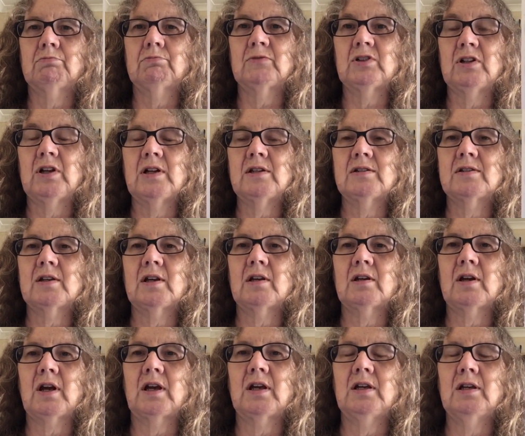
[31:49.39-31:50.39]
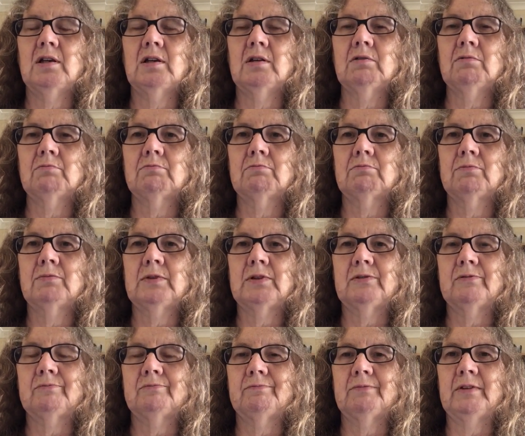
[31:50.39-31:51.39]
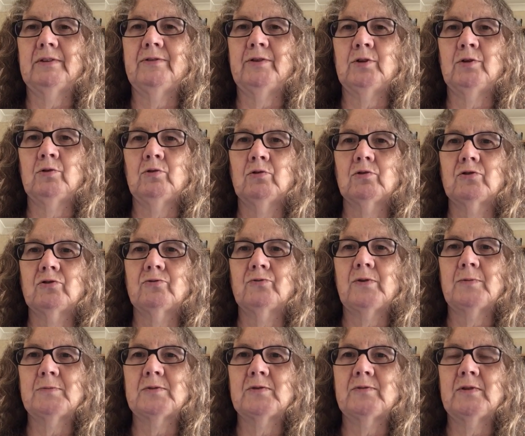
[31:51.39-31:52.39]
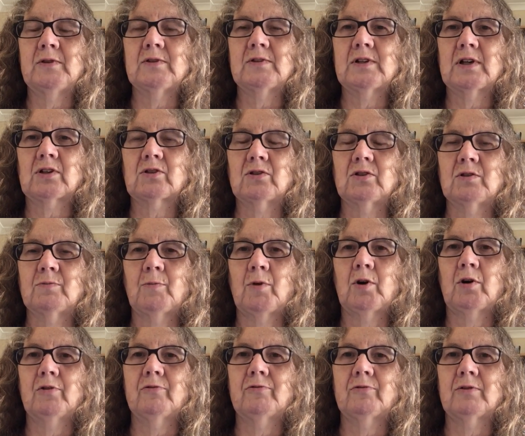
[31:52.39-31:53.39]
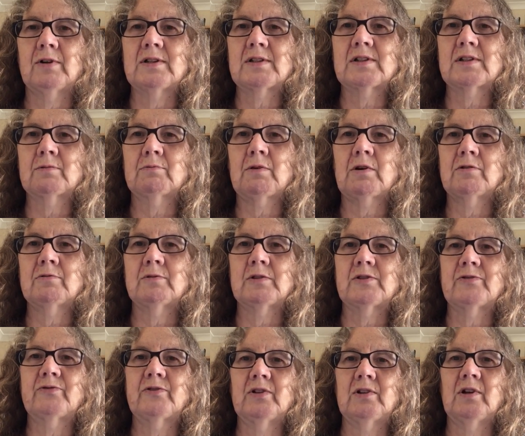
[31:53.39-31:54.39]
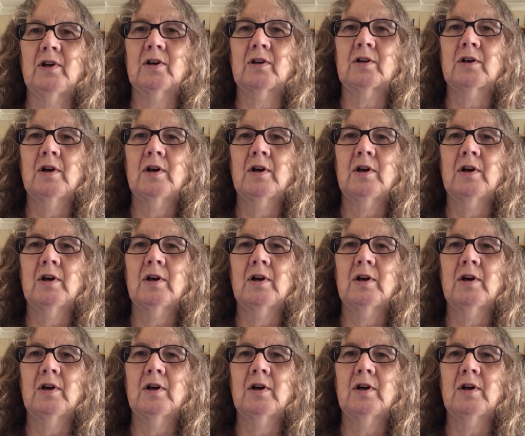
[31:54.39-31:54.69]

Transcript: today's Saturday here, but if you're in the Northern Hemisphere, it's actually tomorrow for us. So I always feel like